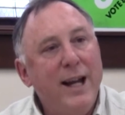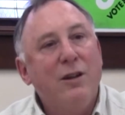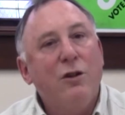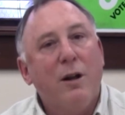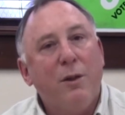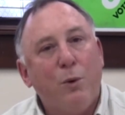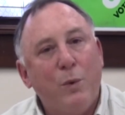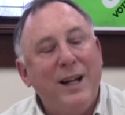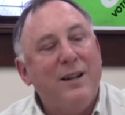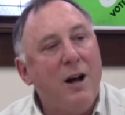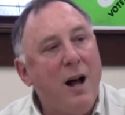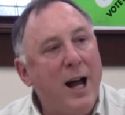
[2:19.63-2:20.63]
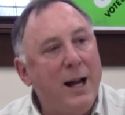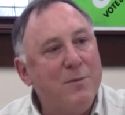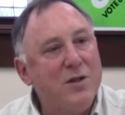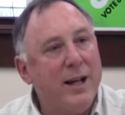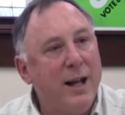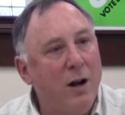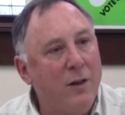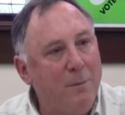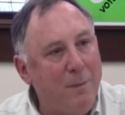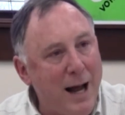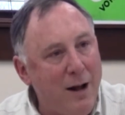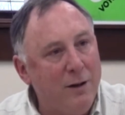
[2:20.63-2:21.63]
It took 3 times to get on the
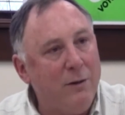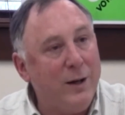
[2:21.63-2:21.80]
ballot,